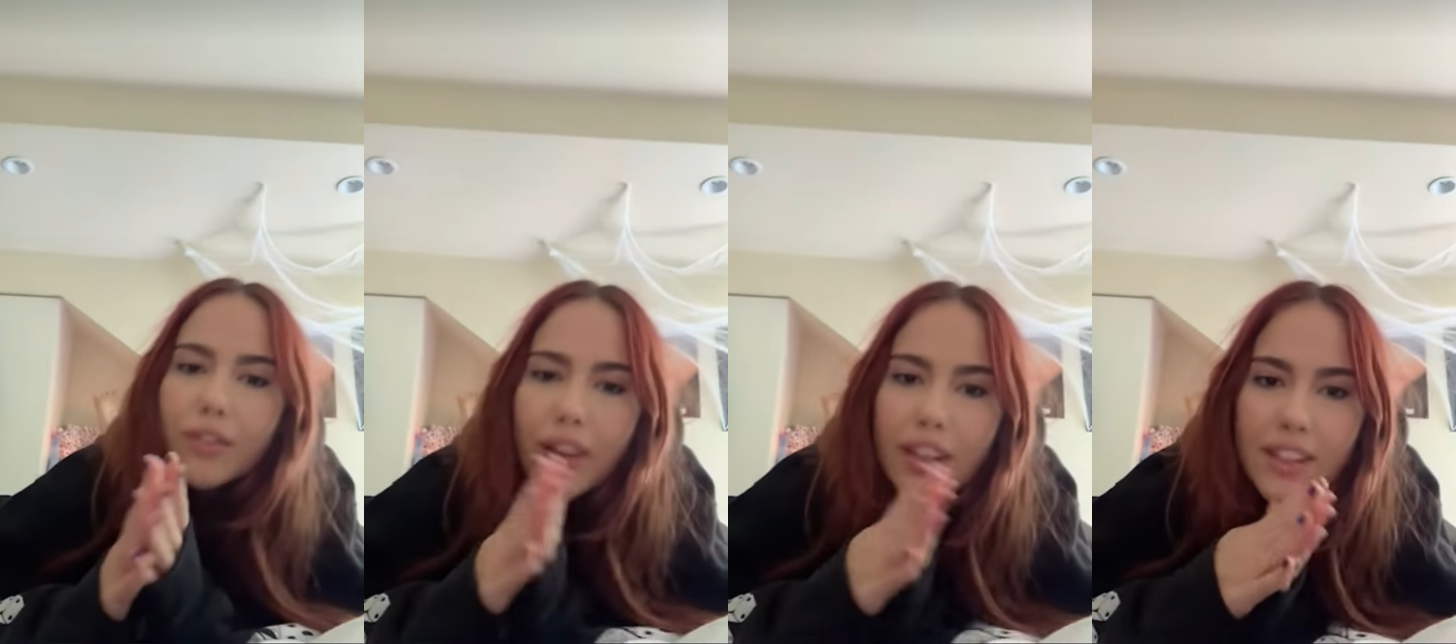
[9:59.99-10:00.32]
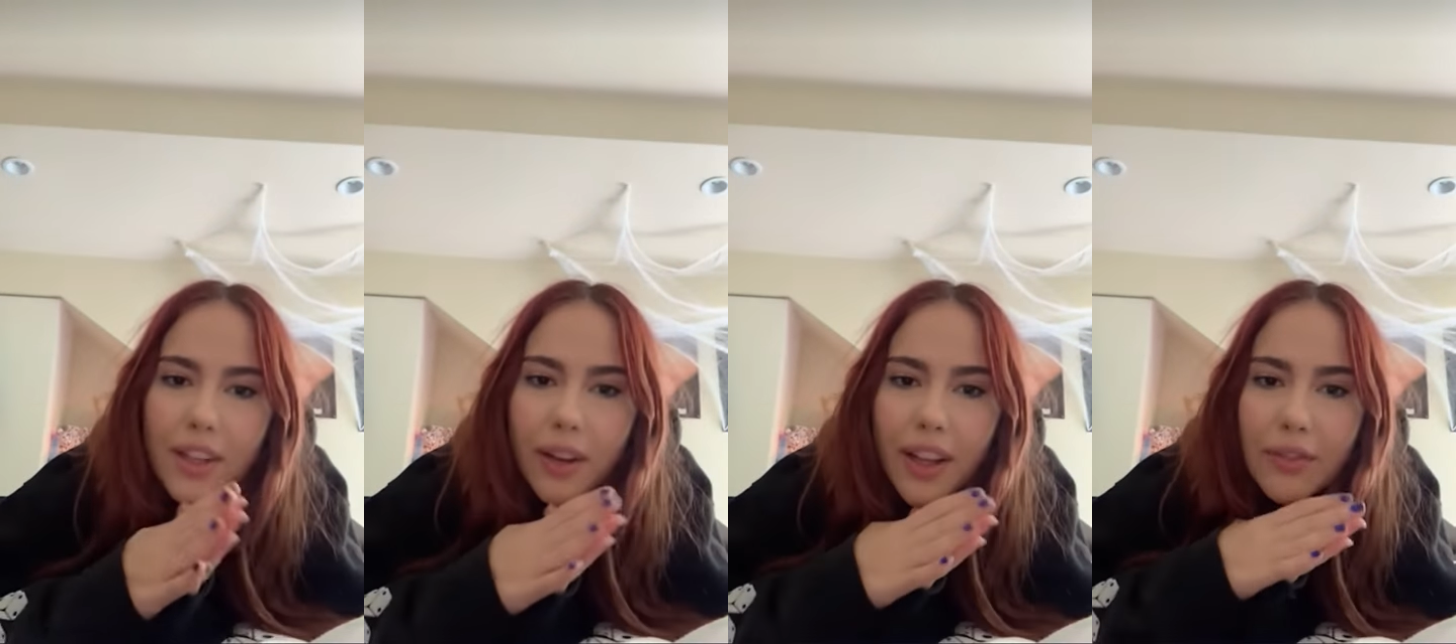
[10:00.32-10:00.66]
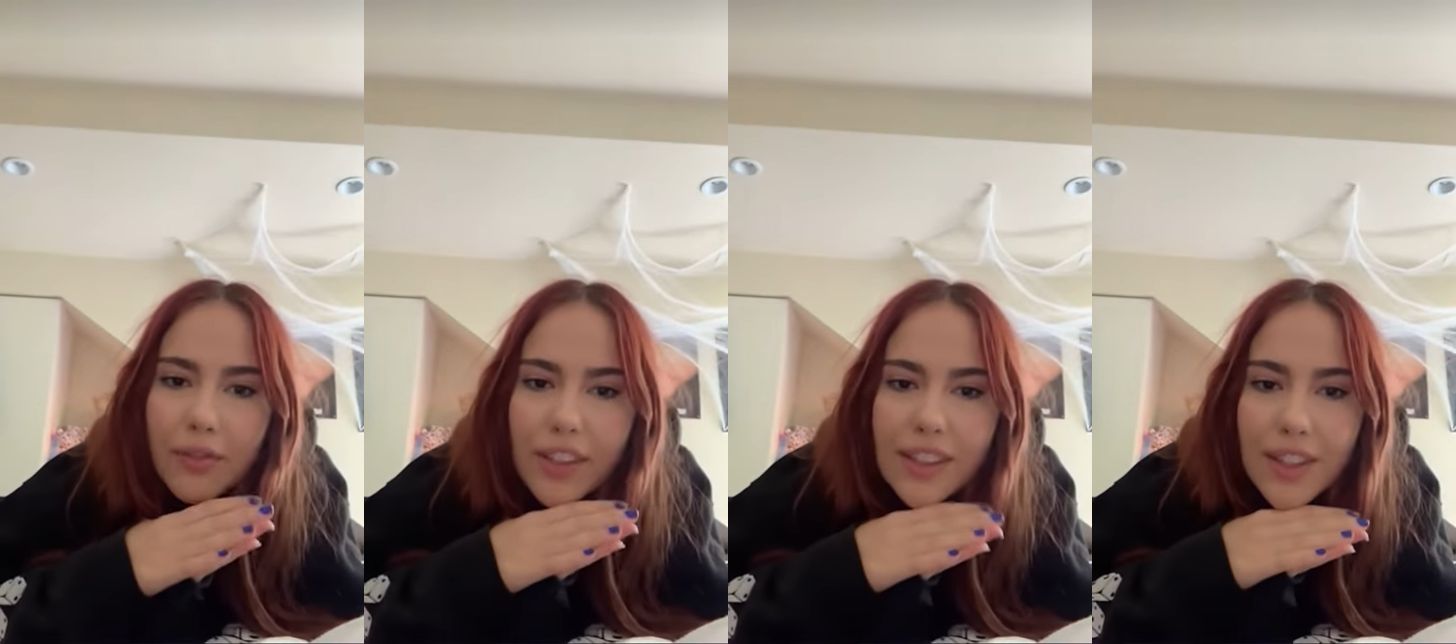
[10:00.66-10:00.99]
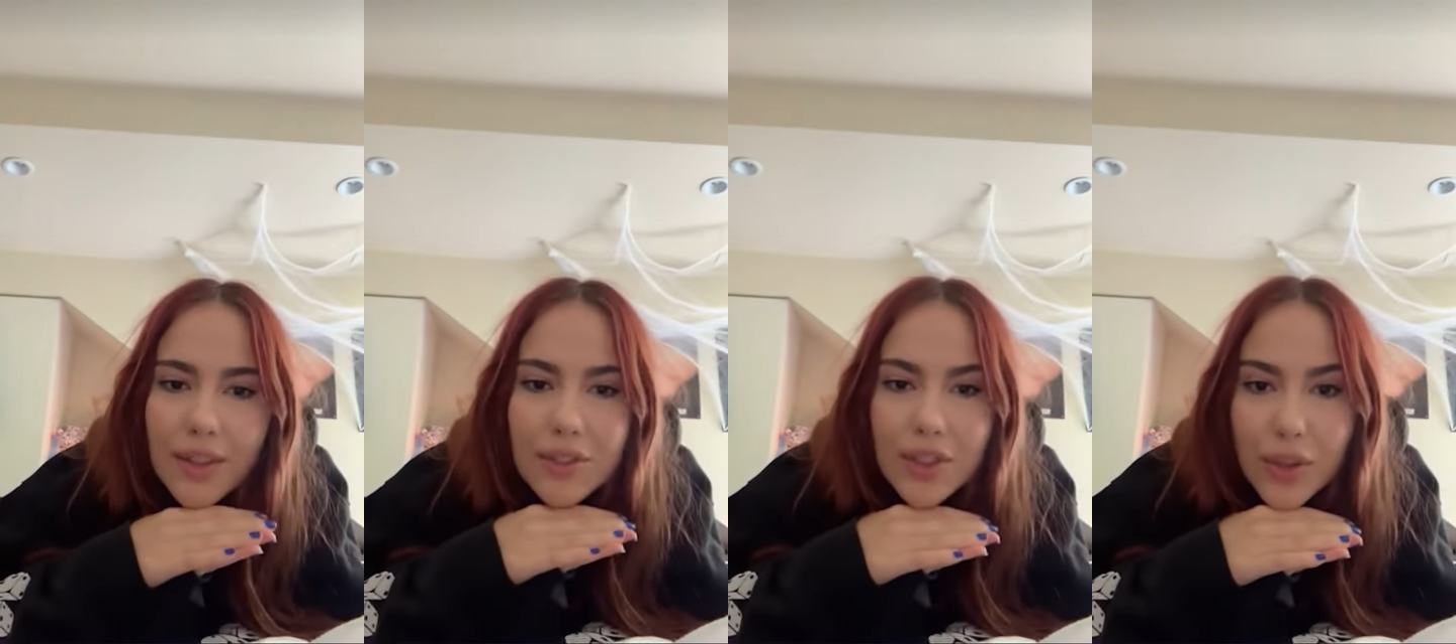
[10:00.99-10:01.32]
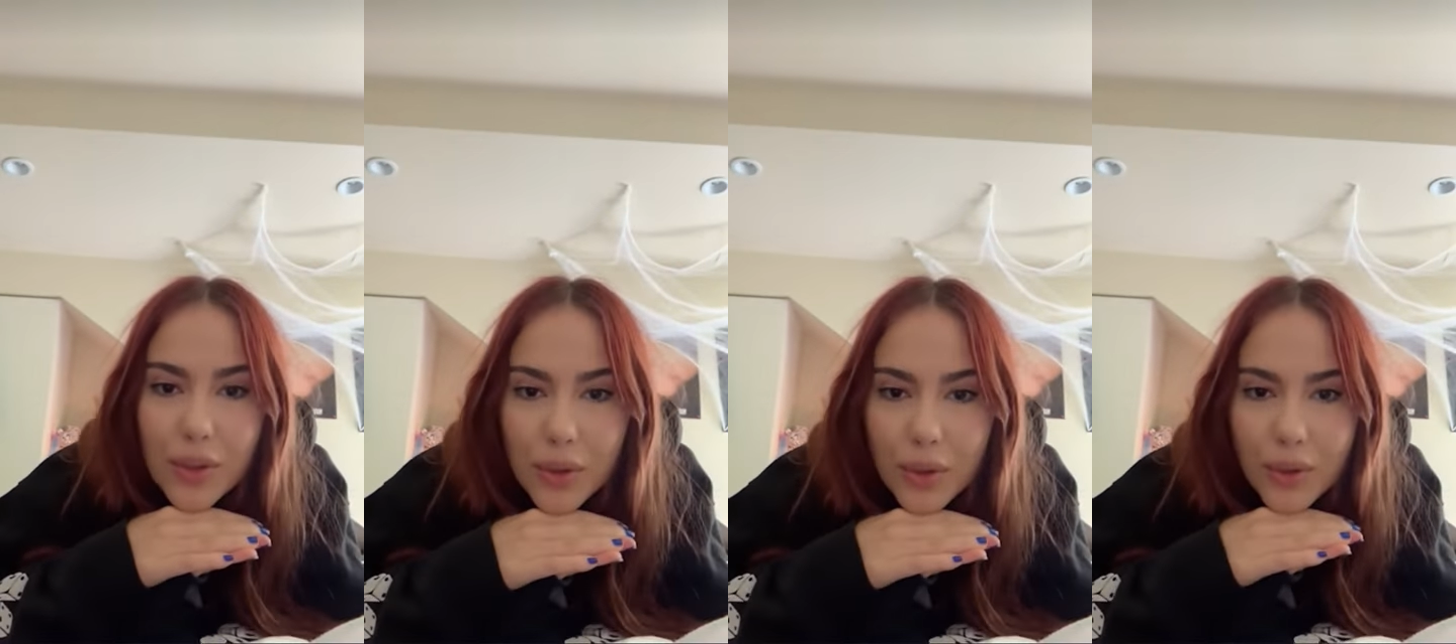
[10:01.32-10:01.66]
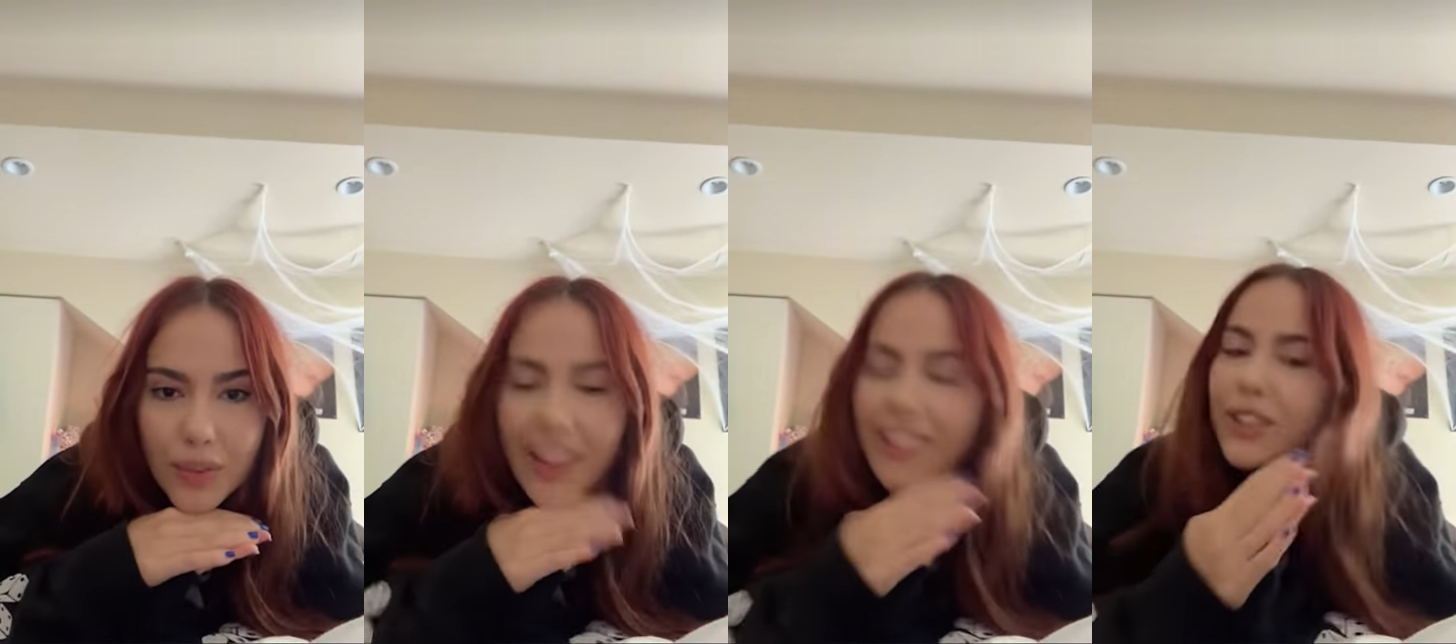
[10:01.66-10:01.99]
Fresno, I live in Fresno?
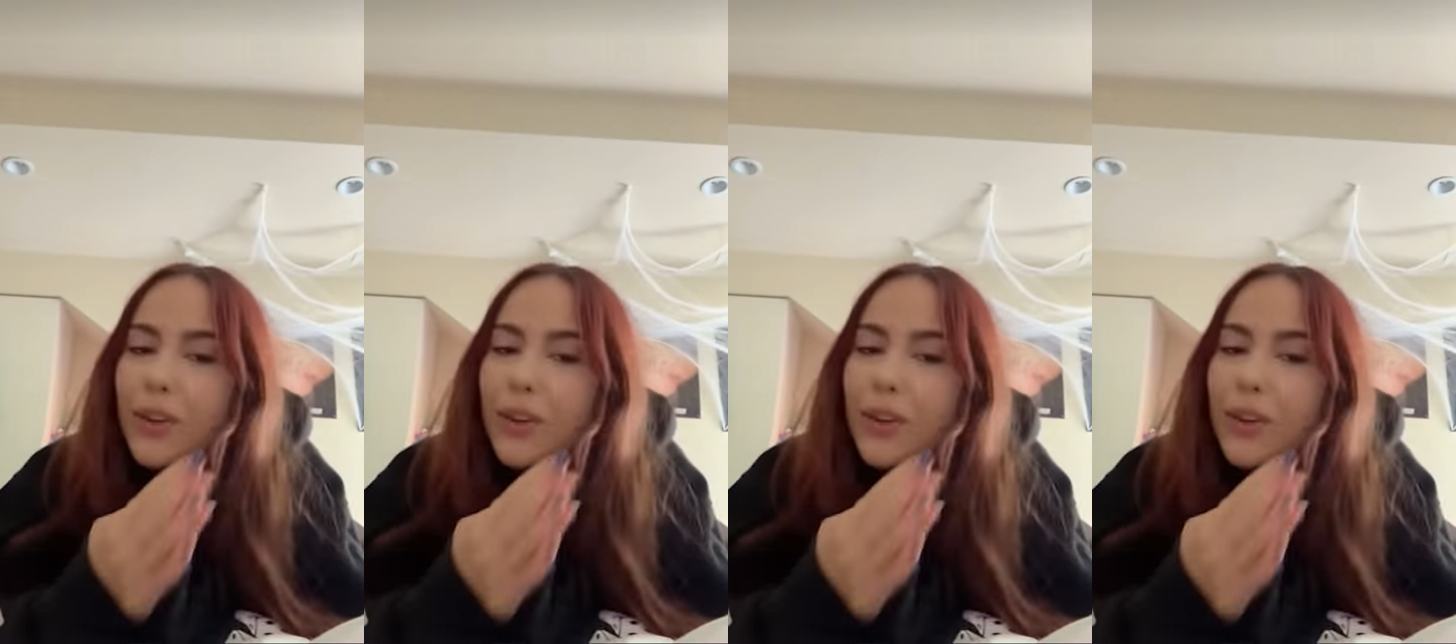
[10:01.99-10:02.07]
Dude, that's